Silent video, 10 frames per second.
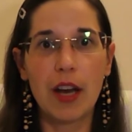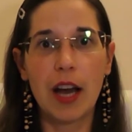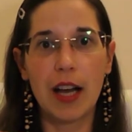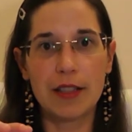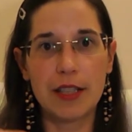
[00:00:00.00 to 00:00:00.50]

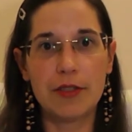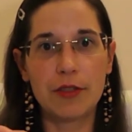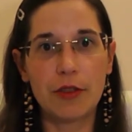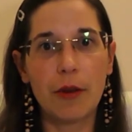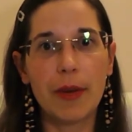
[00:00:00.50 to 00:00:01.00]
I tend to
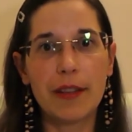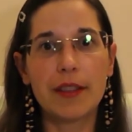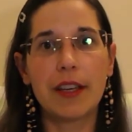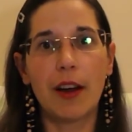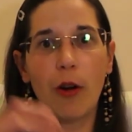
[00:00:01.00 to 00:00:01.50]
comment
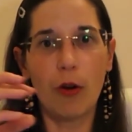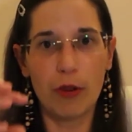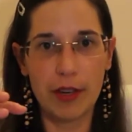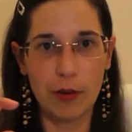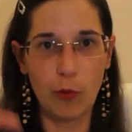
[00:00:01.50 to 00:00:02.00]
all
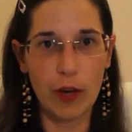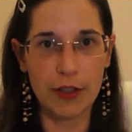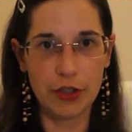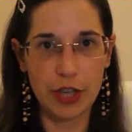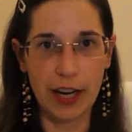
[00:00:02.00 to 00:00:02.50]
in a
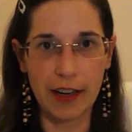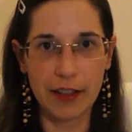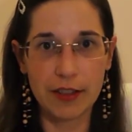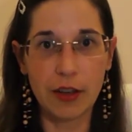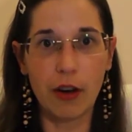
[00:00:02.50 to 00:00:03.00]
one
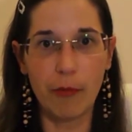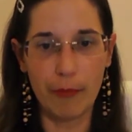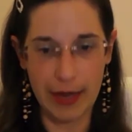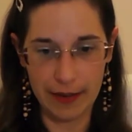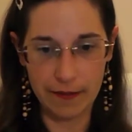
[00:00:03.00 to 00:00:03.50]
chance on
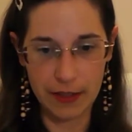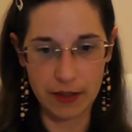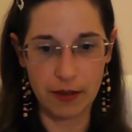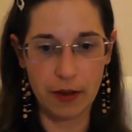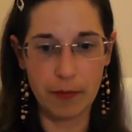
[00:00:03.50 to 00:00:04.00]
my
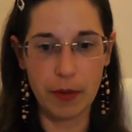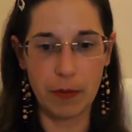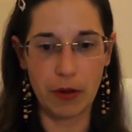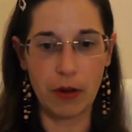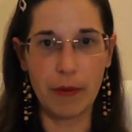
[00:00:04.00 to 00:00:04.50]
video if people
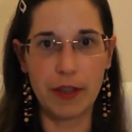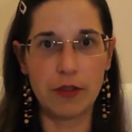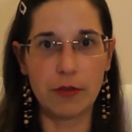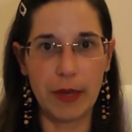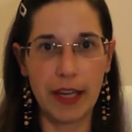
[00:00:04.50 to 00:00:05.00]
comment
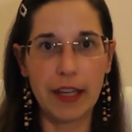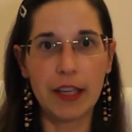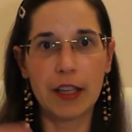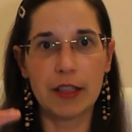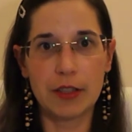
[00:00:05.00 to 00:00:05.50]
to me.
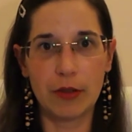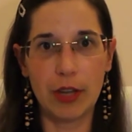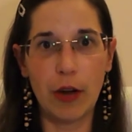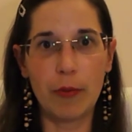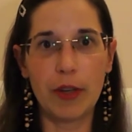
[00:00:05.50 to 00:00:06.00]
So
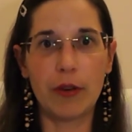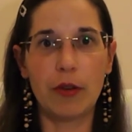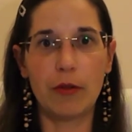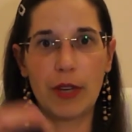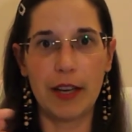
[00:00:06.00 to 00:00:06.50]
that'll be
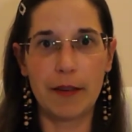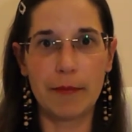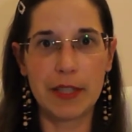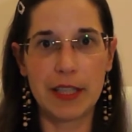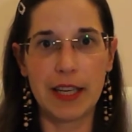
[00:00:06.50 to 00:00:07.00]
all in
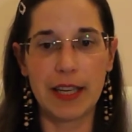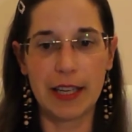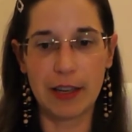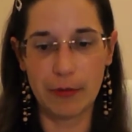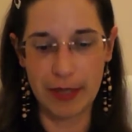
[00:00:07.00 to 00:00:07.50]
particular
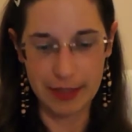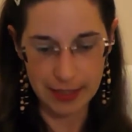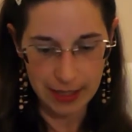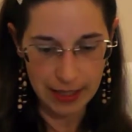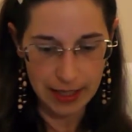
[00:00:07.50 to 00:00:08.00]
comment,
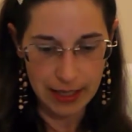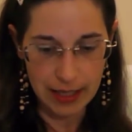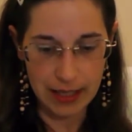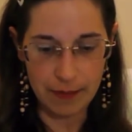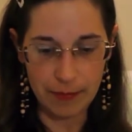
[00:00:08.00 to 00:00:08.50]

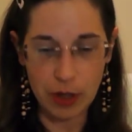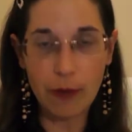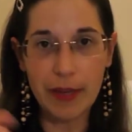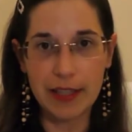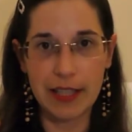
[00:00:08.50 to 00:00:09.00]

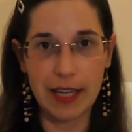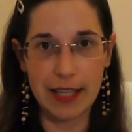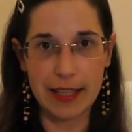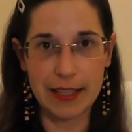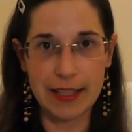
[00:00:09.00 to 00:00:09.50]
commenting
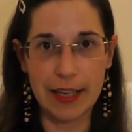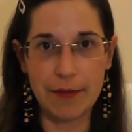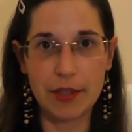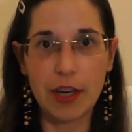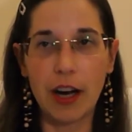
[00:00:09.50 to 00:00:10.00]
at the same
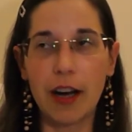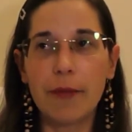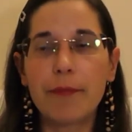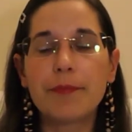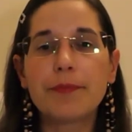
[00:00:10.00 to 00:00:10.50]
time.